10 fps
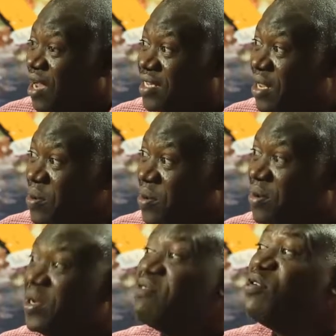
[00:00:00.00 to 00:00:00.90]
I say,
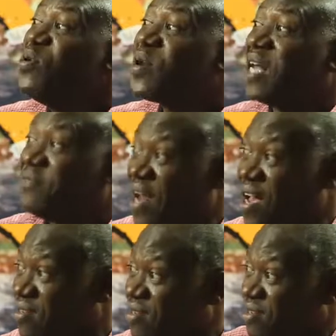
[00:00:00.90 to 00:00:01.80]
look at
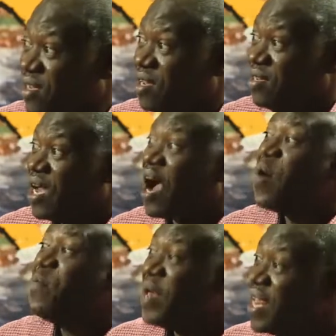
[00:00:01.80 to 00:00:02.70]
France.
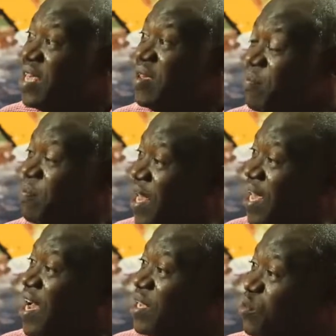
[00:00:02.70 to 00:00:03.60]
How many
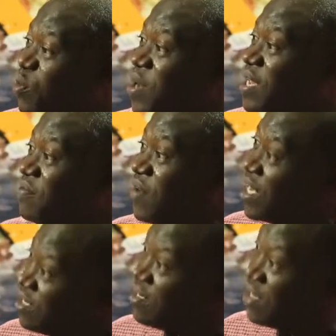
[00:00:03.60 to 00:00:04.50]
players who play in
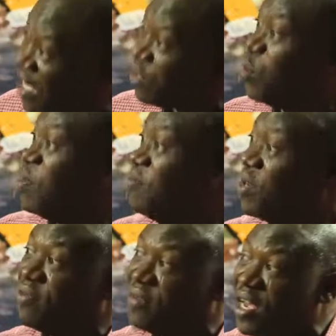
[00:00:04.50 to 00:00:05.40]
France get to play
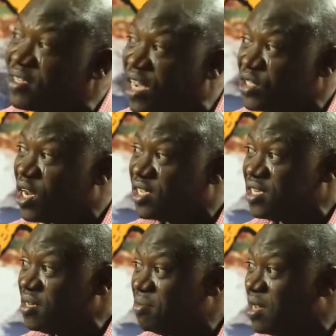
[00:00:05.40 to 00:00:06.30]
for the France national
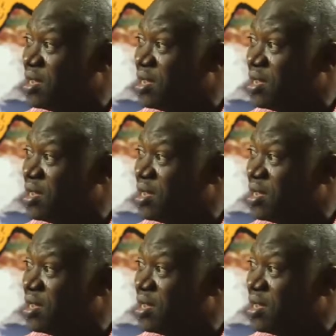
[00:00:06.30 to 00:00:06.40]
team?